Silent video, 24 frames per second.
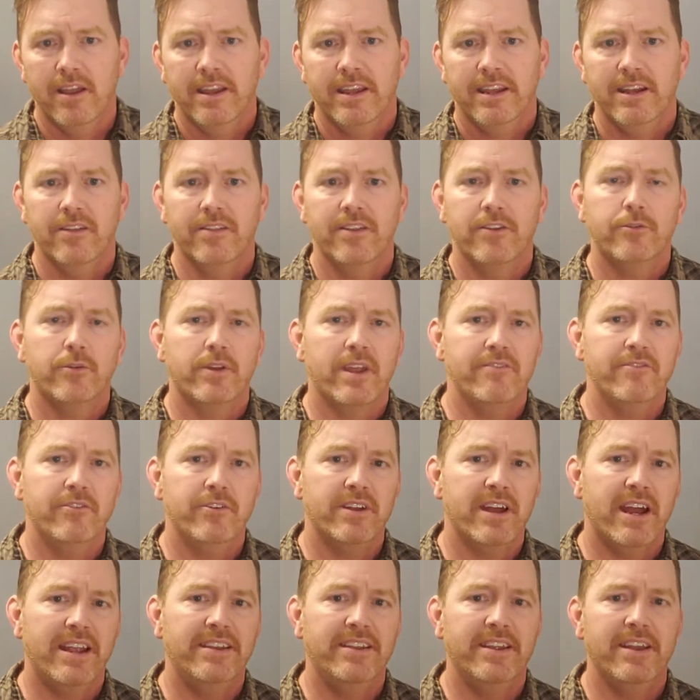You know, this will give you
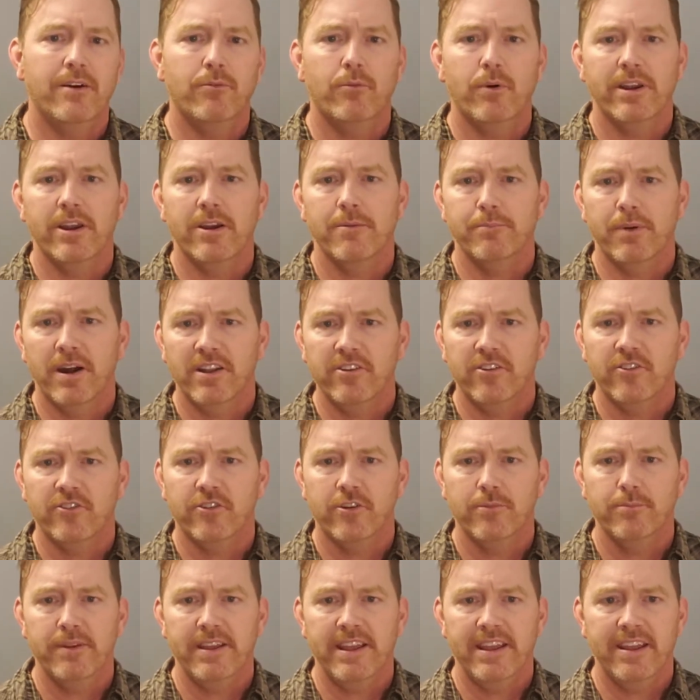an idea of what your budget
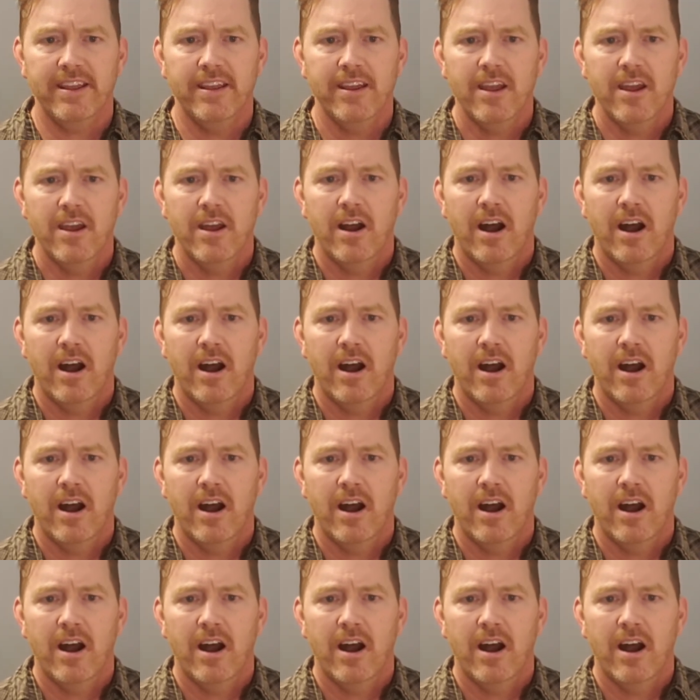should be.